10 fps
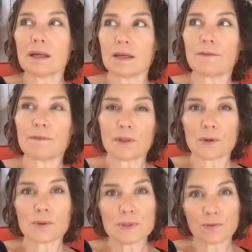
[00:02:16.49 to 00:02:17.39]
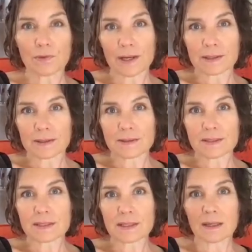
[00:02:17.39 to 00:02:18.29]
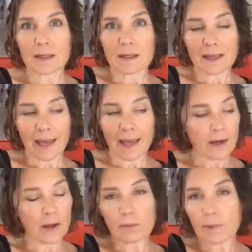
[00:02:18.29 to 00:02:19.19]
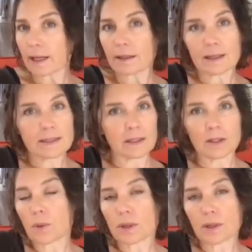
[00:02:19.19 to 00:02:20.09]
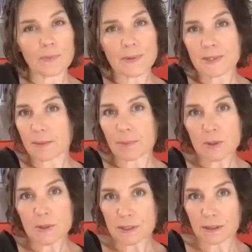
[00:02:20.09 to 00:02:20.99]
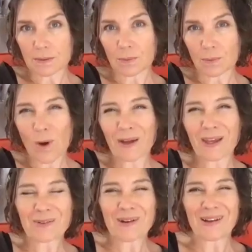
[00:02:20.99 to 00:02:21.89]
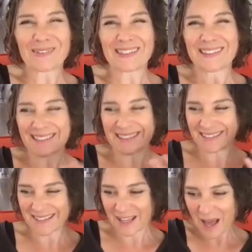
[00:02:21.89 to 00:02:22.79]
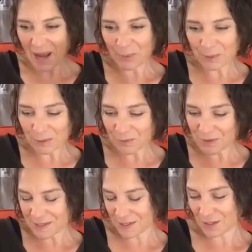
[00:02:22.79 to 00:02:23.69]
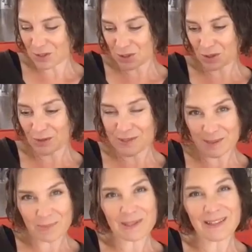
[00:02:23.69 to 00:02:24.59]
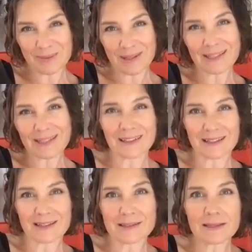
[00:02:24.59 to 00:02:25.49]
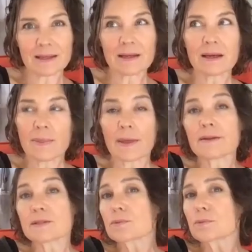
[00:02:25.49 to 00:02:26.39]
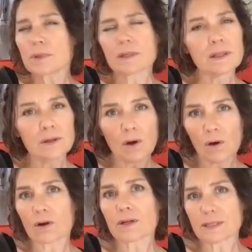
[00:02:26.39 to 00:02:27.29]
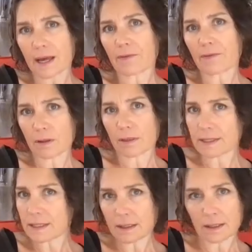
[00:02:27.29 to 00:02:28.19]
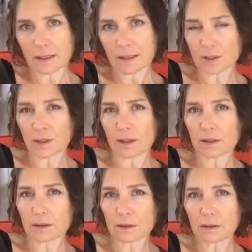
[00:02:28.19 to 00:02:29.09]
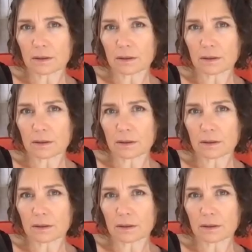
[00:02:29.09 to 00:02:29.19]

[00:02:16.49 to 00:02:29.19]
If those friends cannot recognize that you are not the same person walking around in the outer visage of somebody they recognize, then it's really hard to have an authentic connection there.